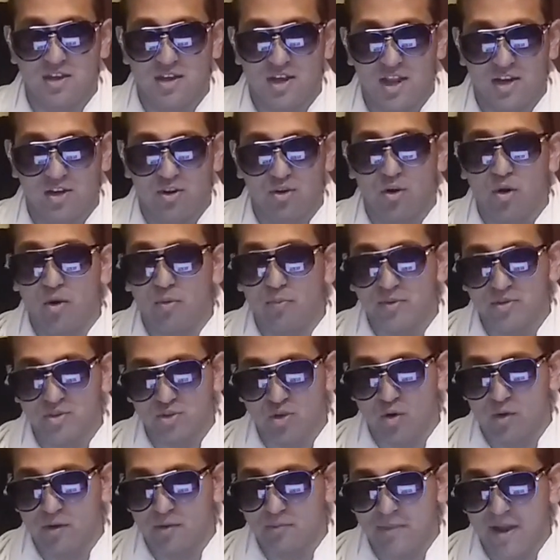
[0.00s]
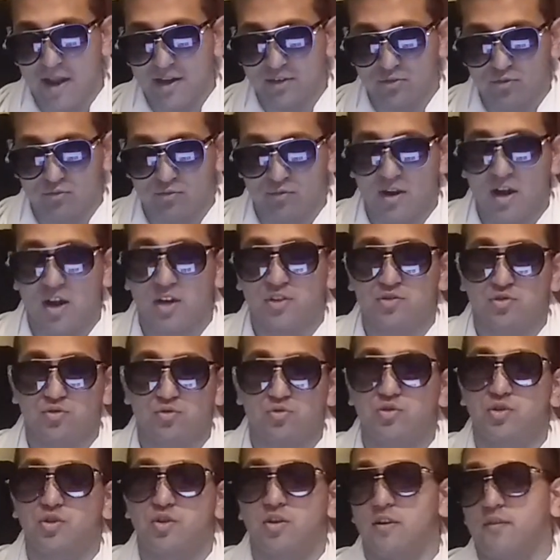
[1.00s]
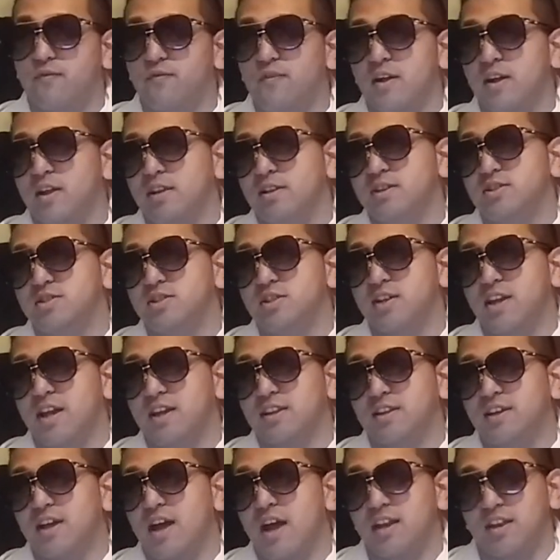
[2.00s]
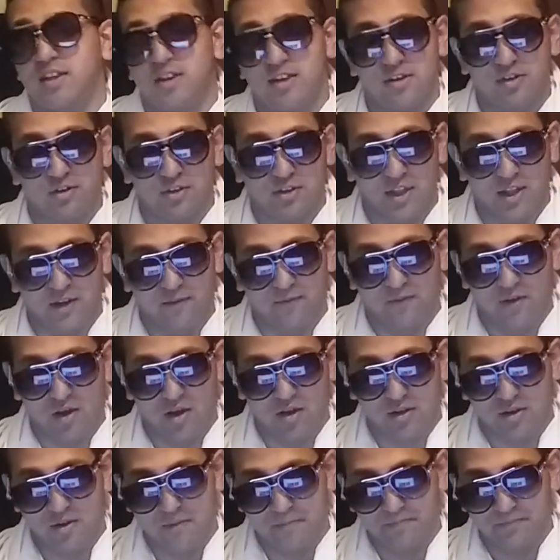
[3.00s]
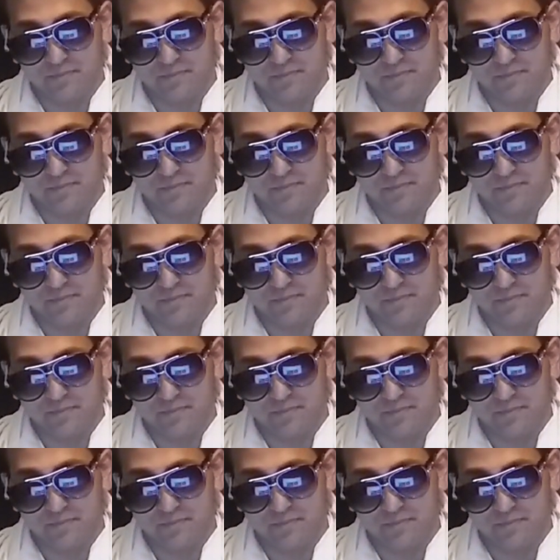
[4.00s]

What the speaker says: And you're almost going back to Crown Jewel. You're gonna fucking legit get the guy killed. Like, fuck.